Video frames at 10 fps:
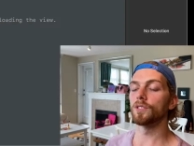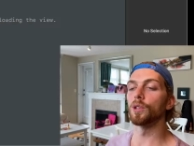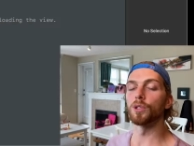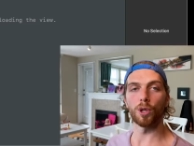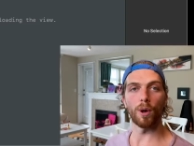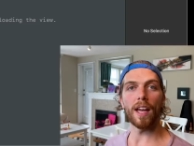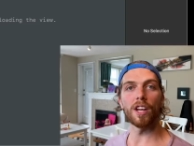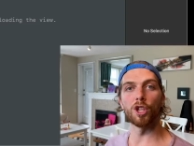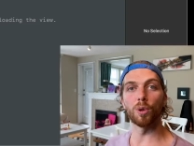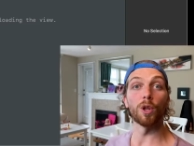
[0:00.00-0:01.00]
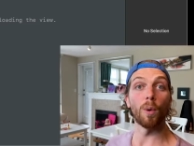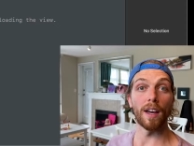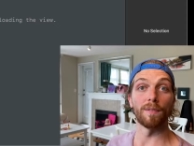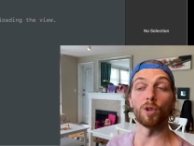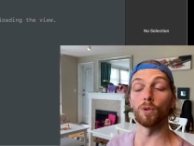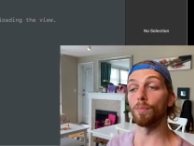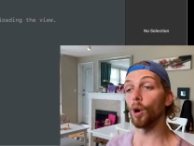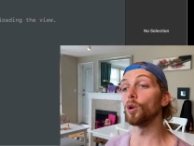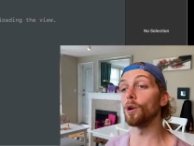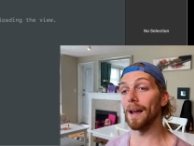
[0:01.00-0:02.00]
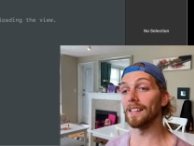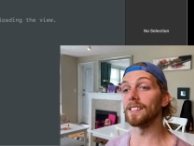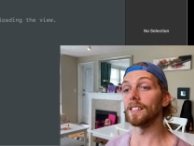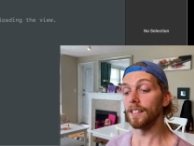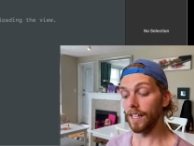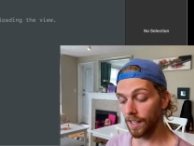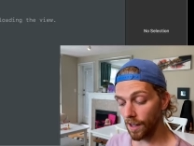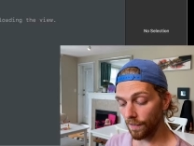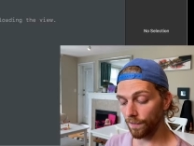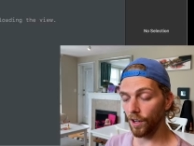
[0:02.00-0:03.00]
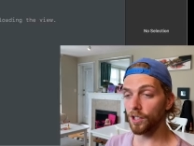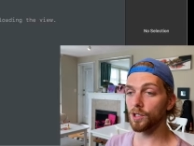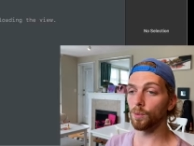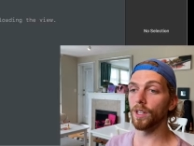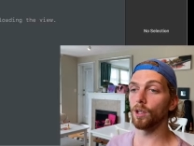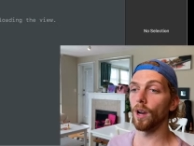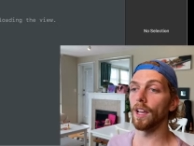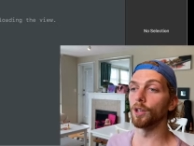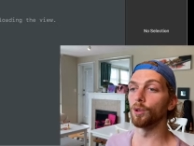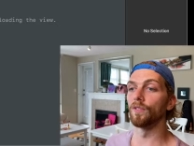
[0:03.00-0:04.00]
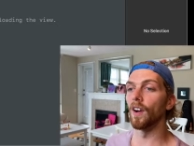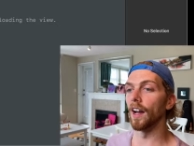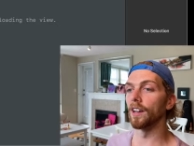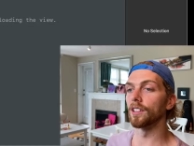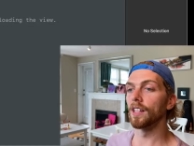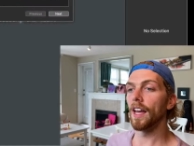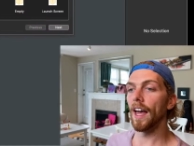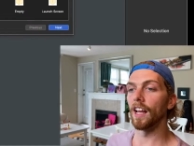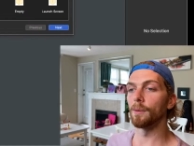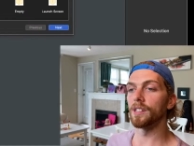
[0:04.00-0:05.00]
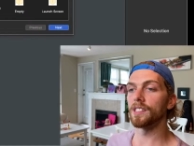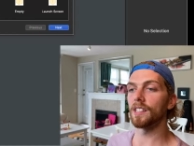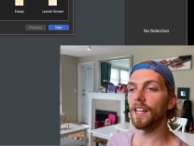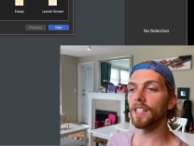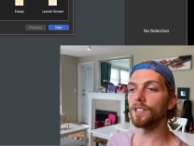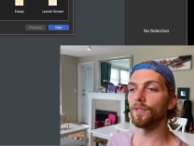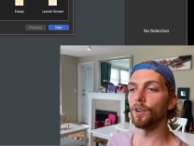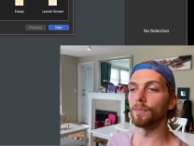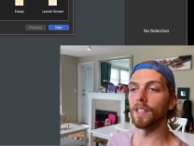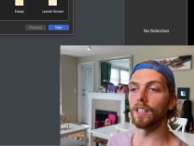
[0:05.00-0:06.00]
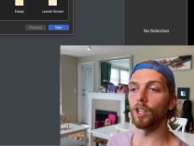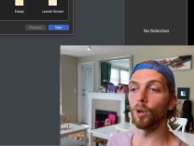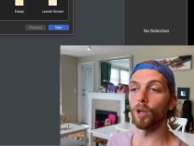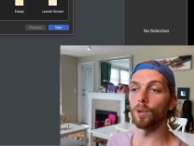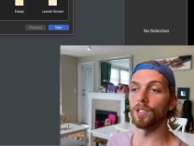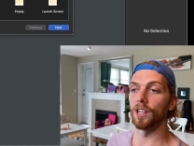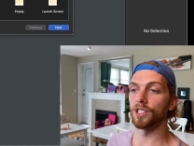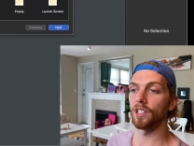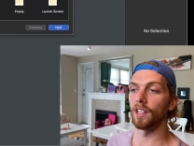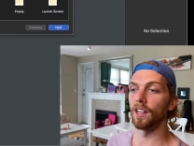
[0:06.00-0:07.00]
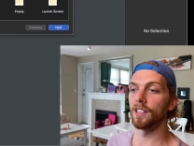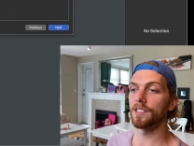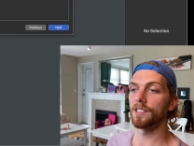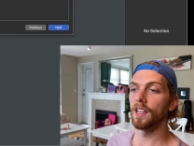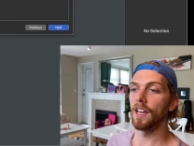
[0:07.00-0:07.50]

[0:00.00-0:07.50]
So to create a new UI view programmatically, first we create a new file, and I'm gonna select from the Coco Touch class,